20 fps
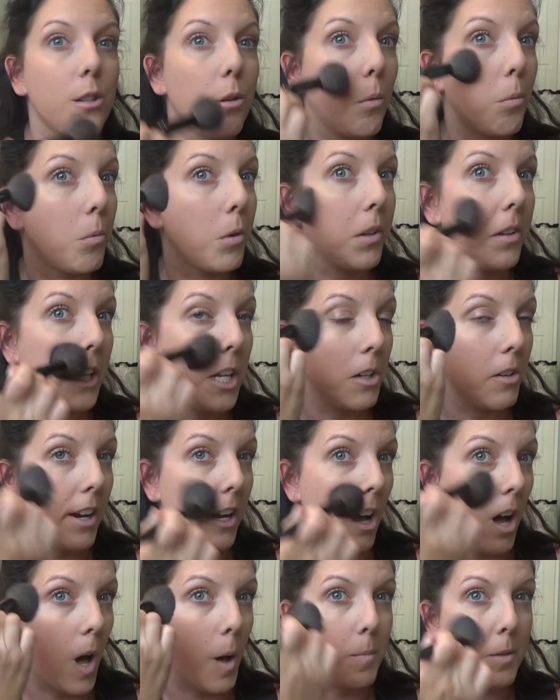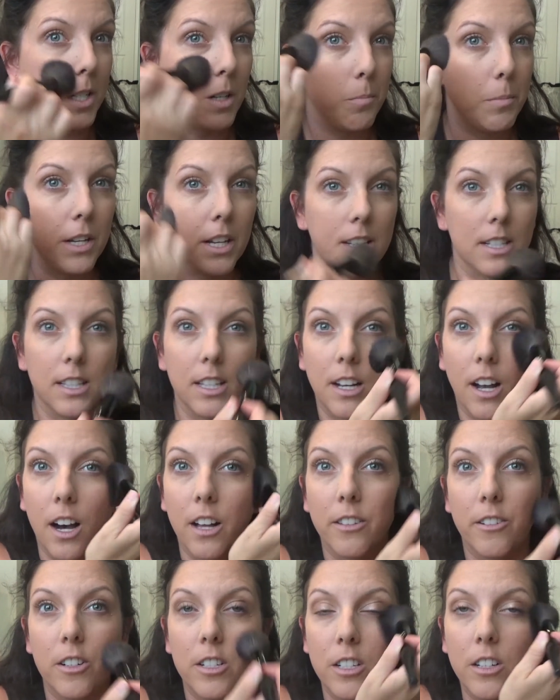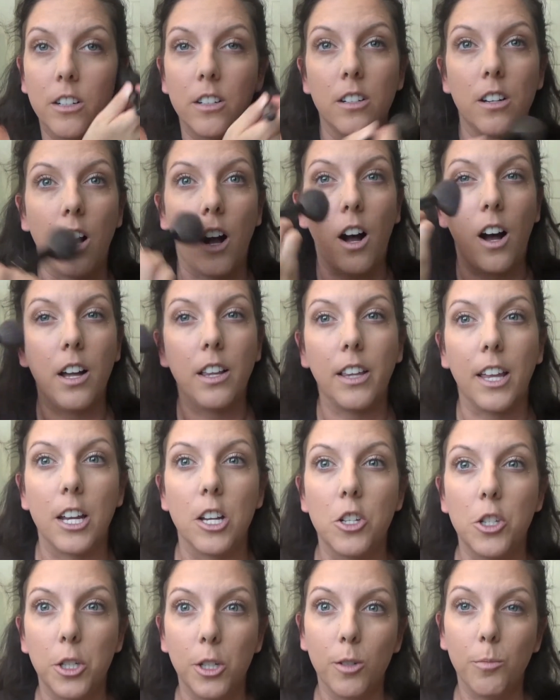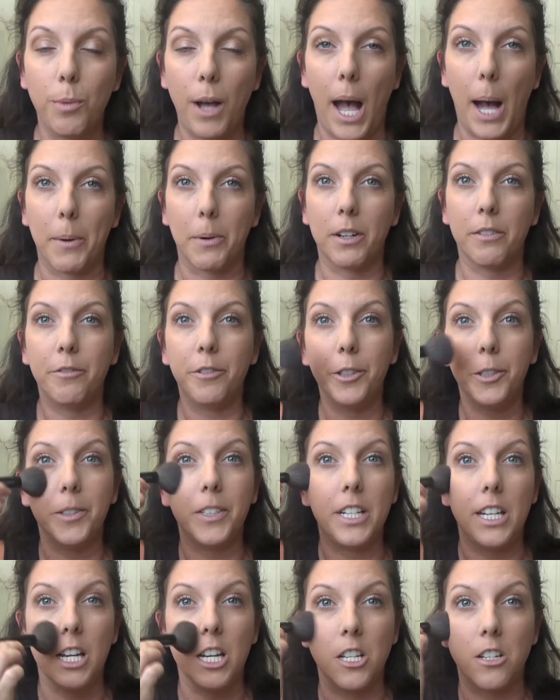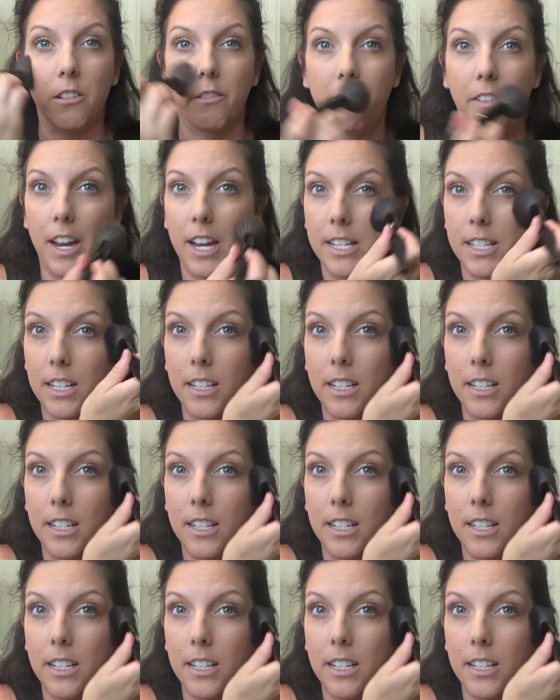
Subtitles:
a really great option because the colors are not like too powerful and in your face.